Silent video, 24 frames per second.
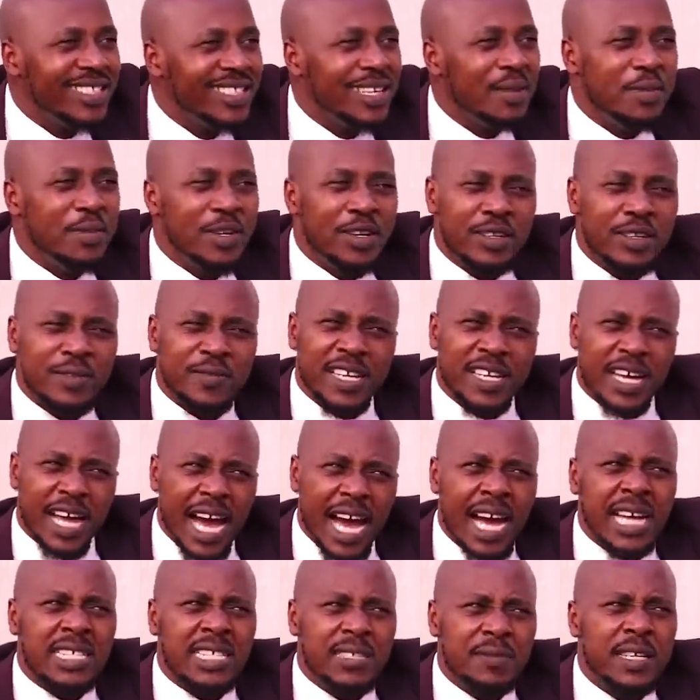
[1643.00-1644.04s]
They may not even
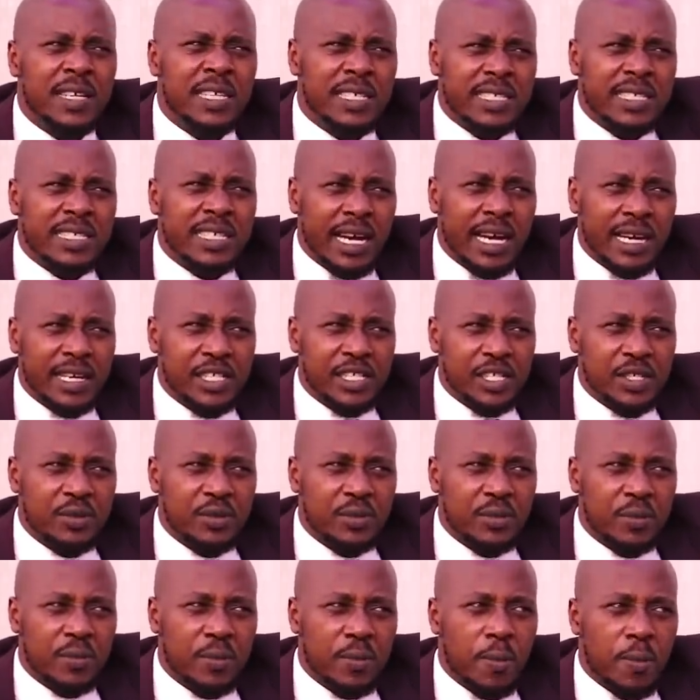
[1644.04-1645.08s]
actively discourage you.